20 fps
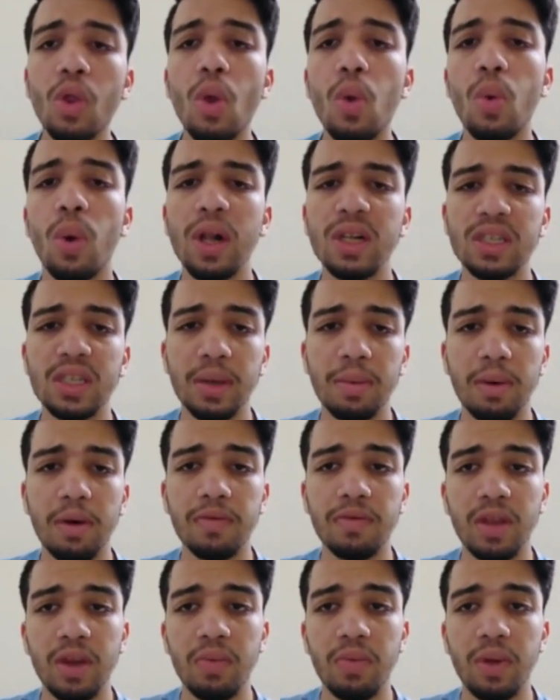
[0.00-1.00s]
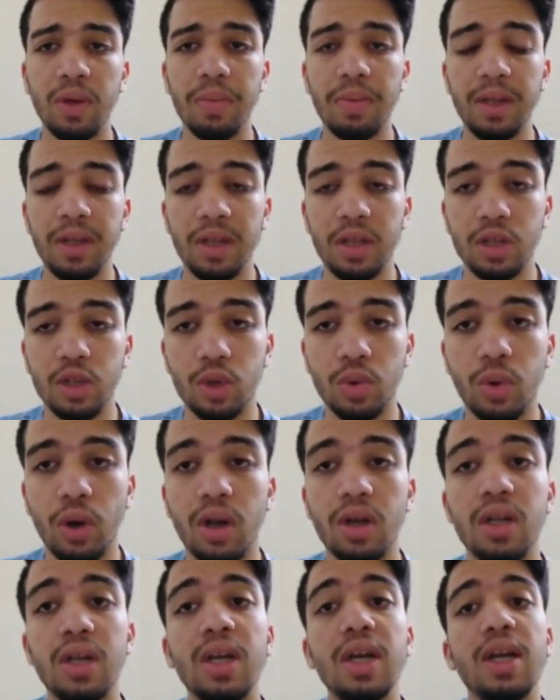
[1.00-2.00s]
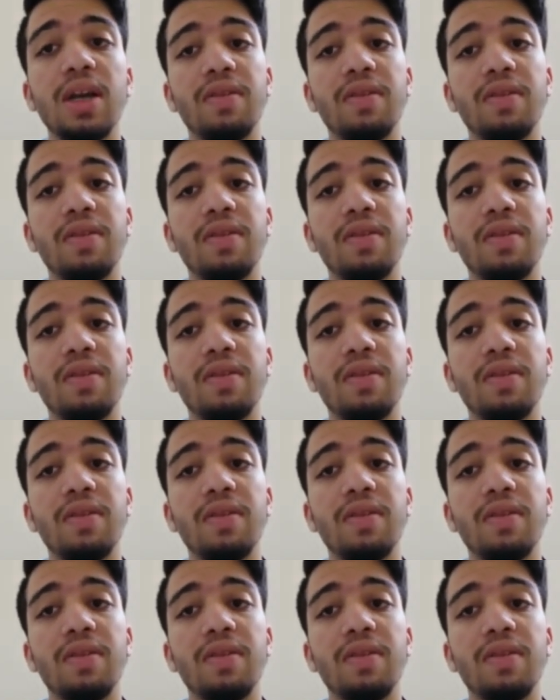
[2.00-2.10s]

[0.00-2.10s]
while some of them will be in the squad.